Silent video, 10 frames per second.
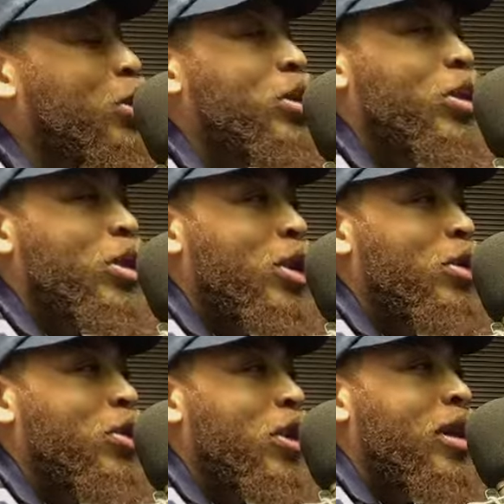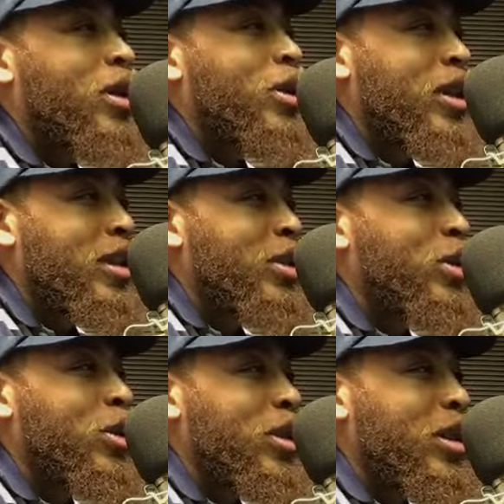studio before. I know you hit the
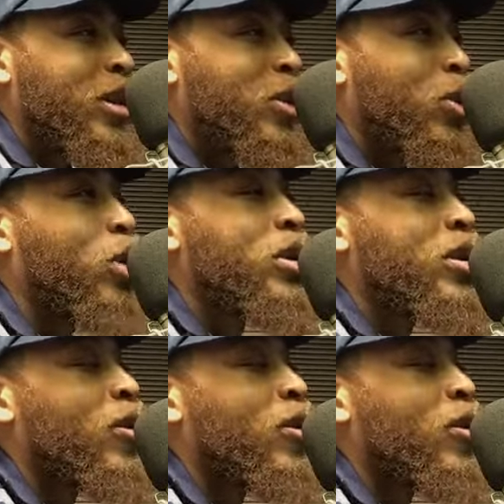studio. When was the